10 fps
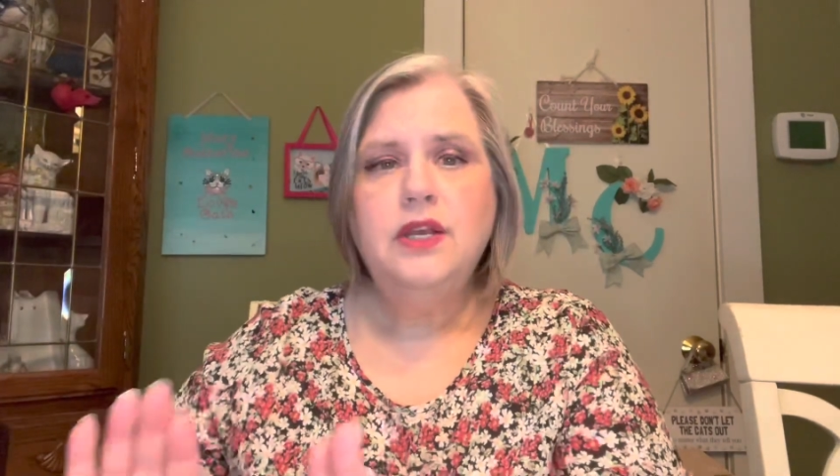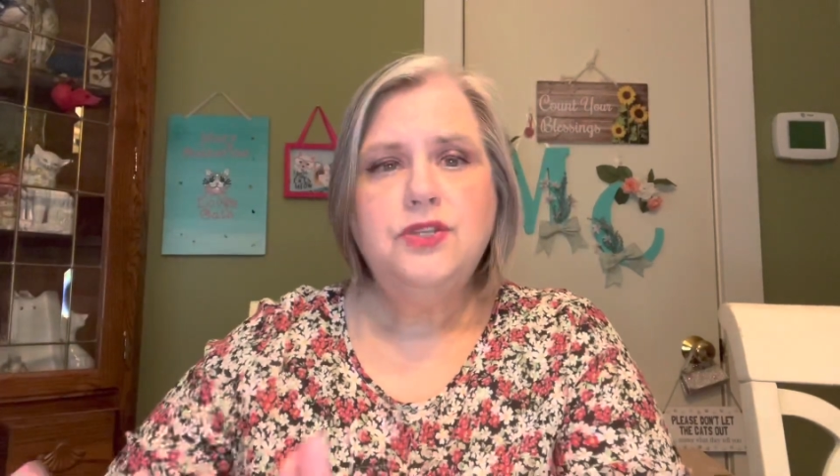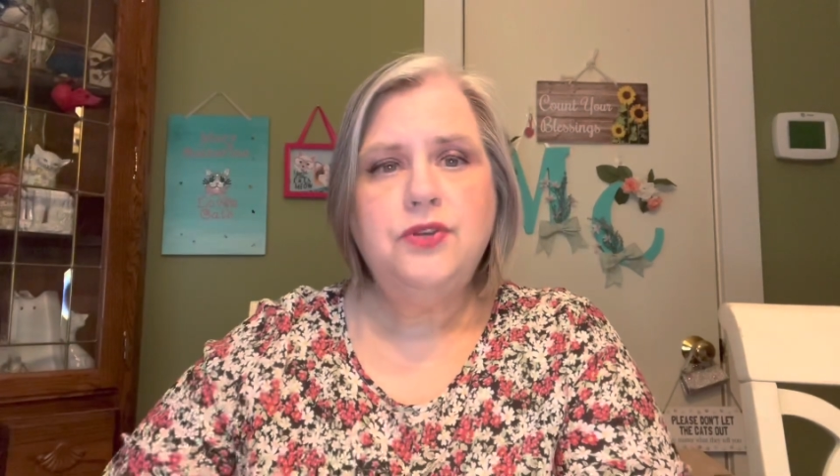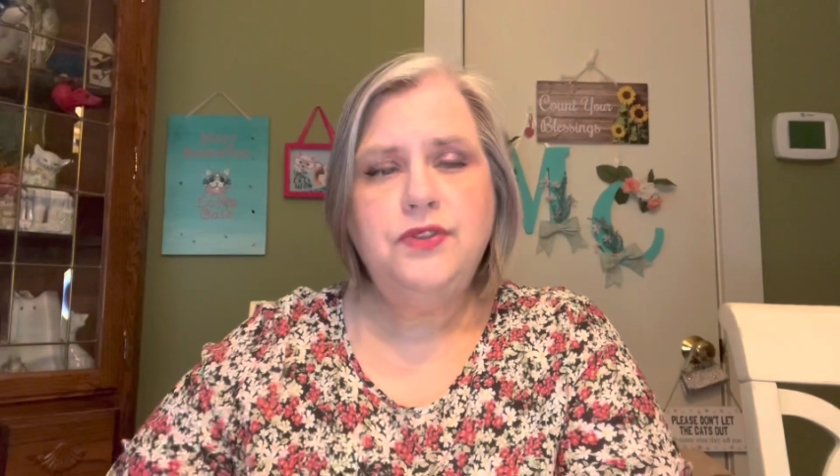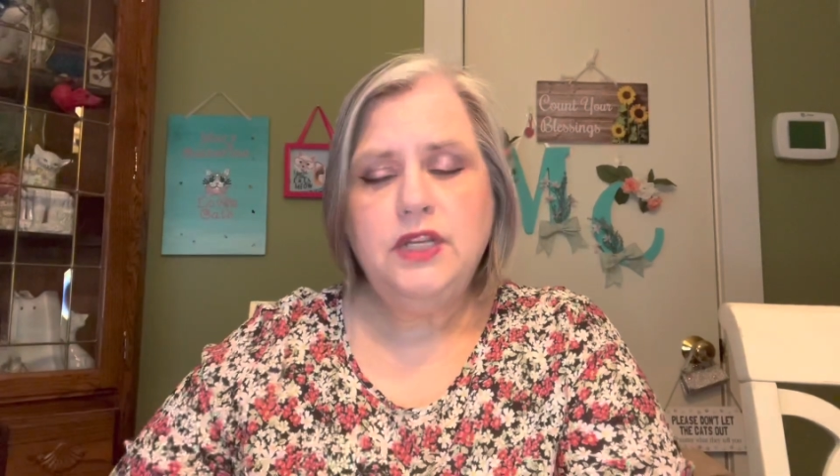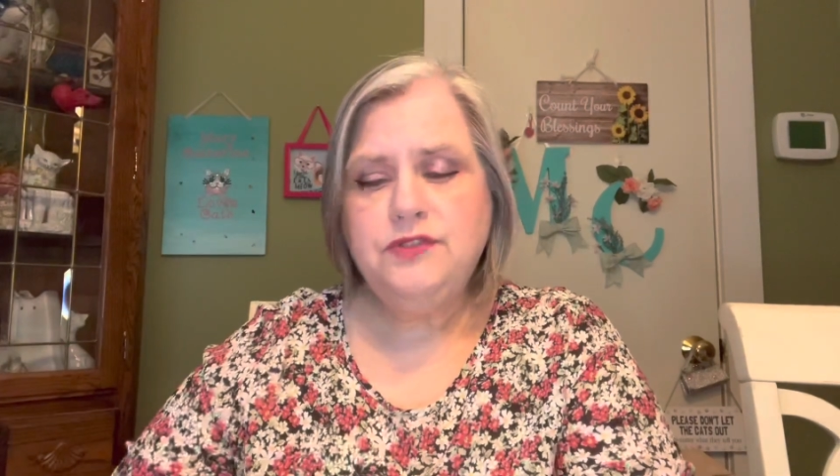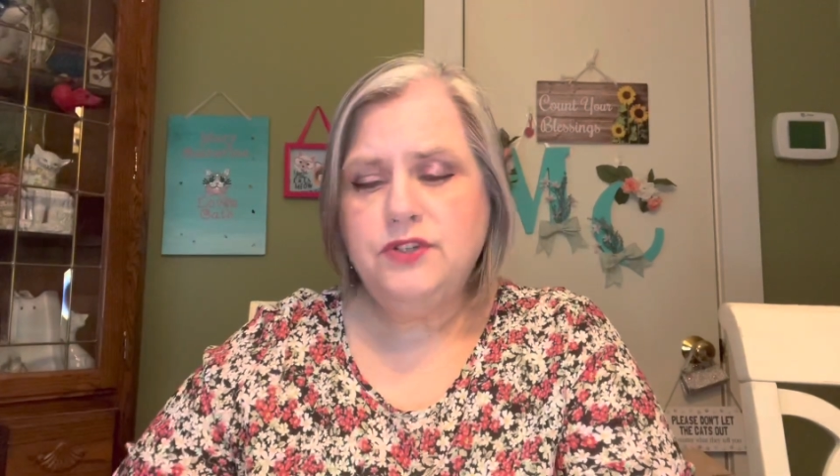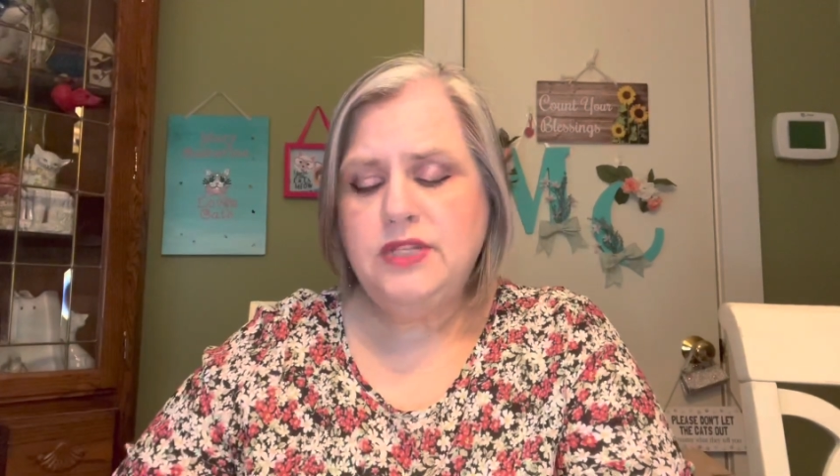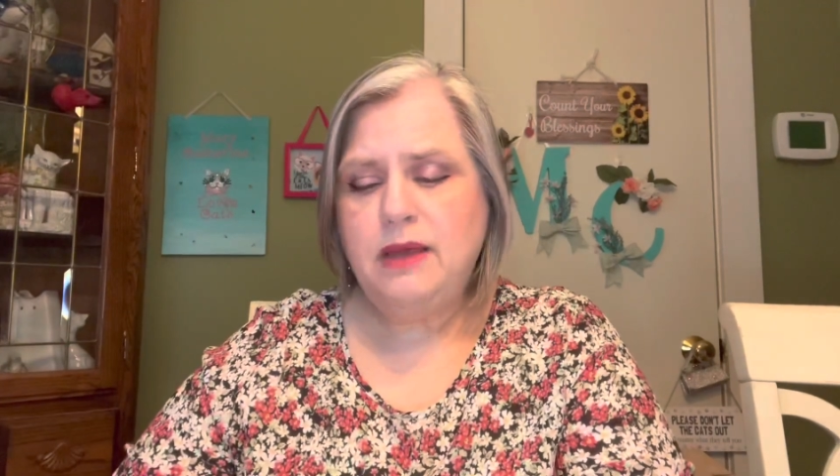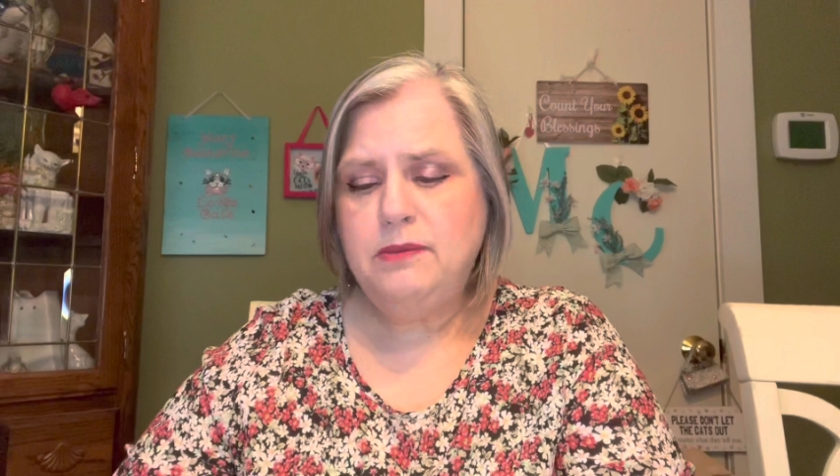So thanks for
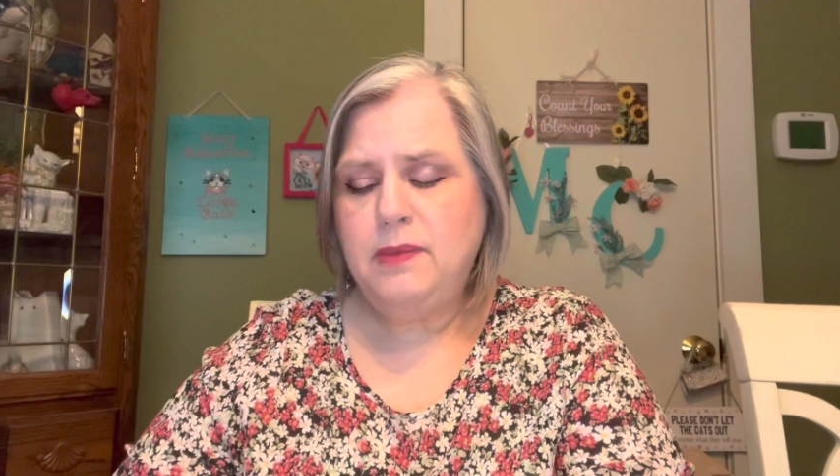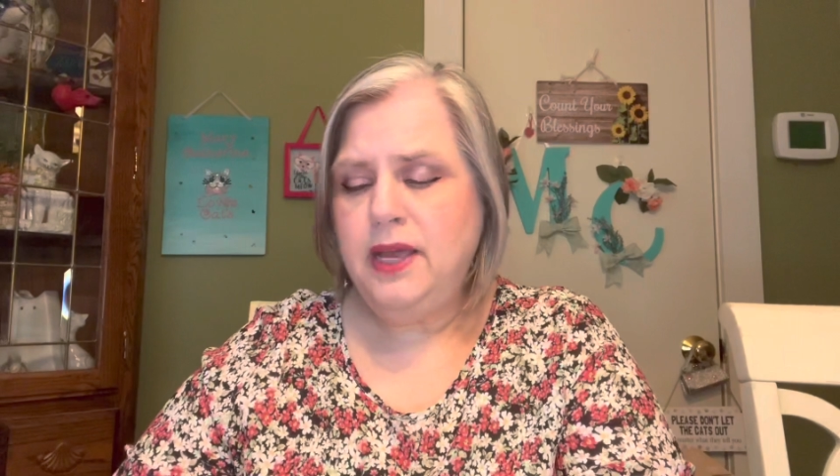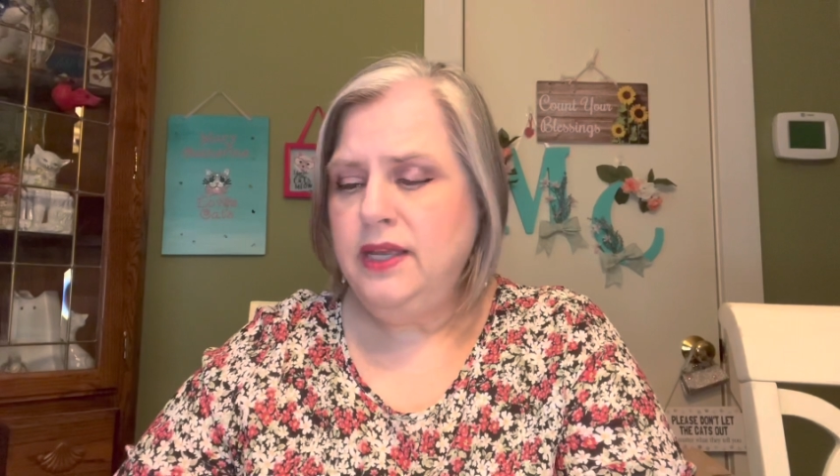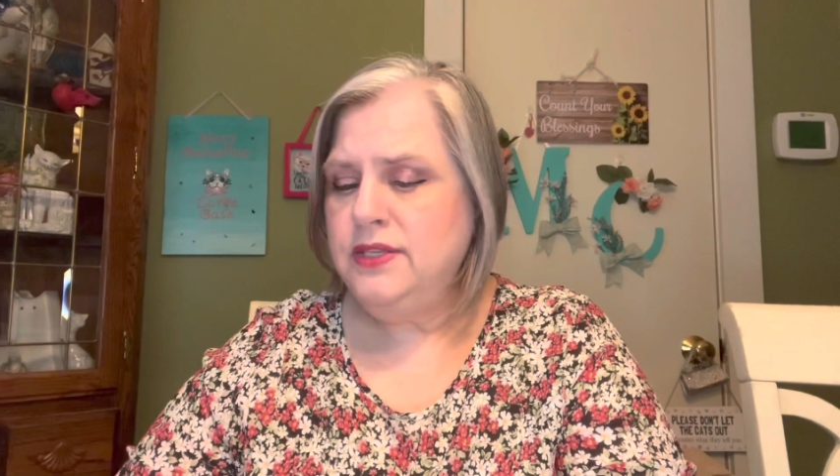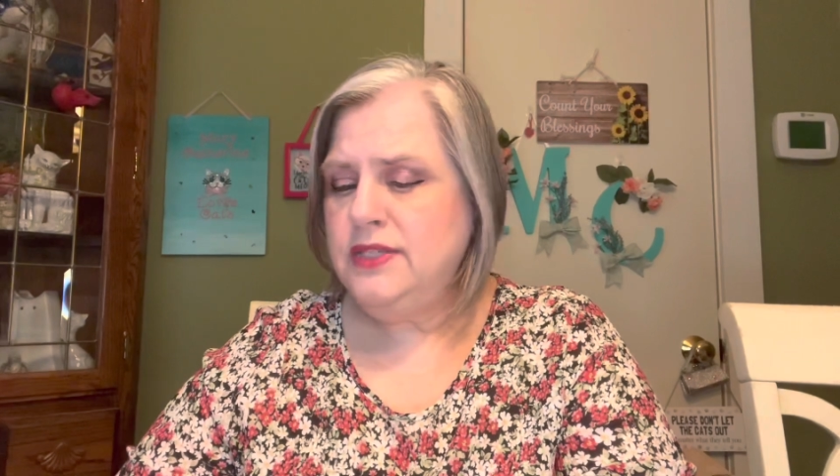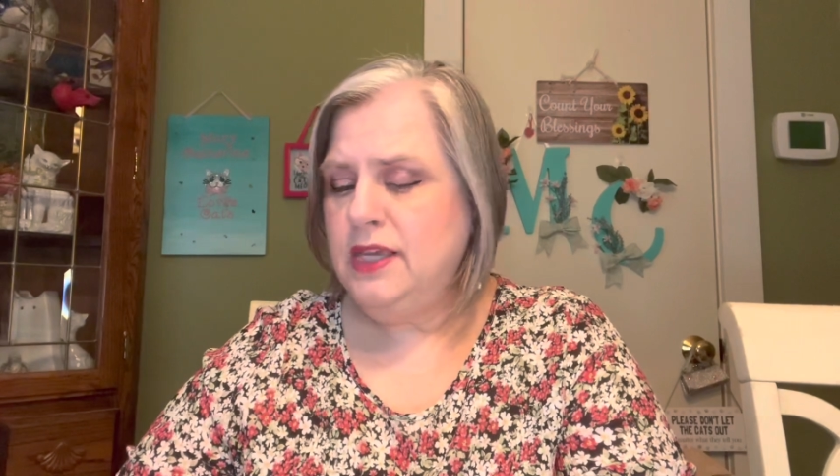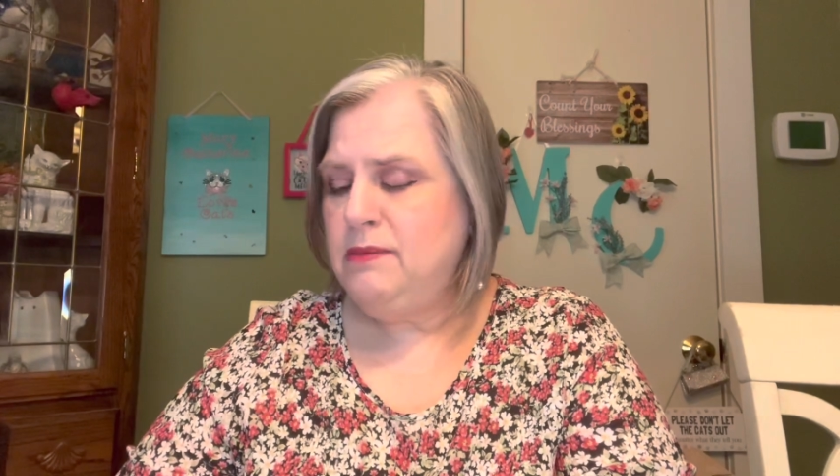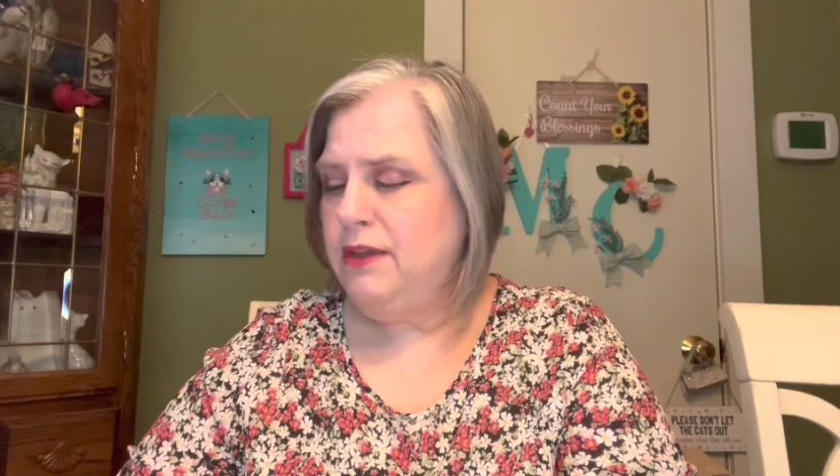stopping by and seeing